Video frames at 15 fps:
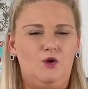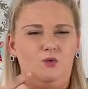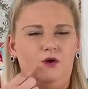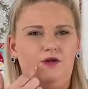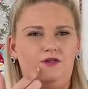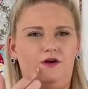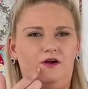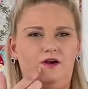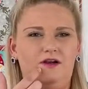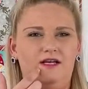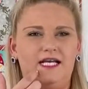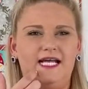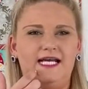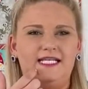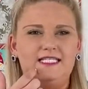with our
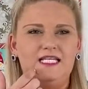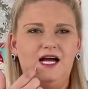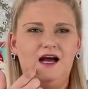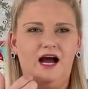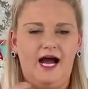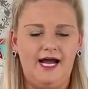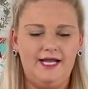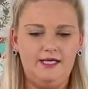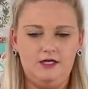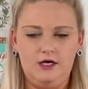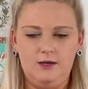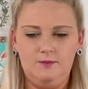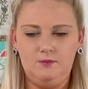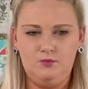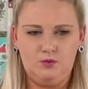next
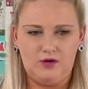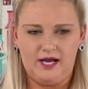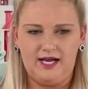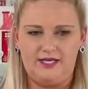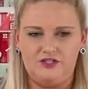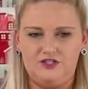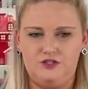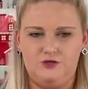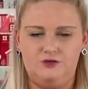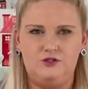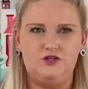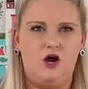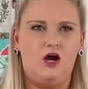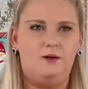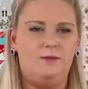item. We're actually going
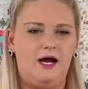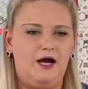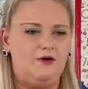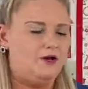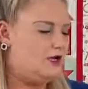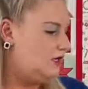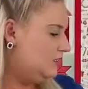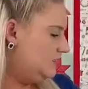to talk about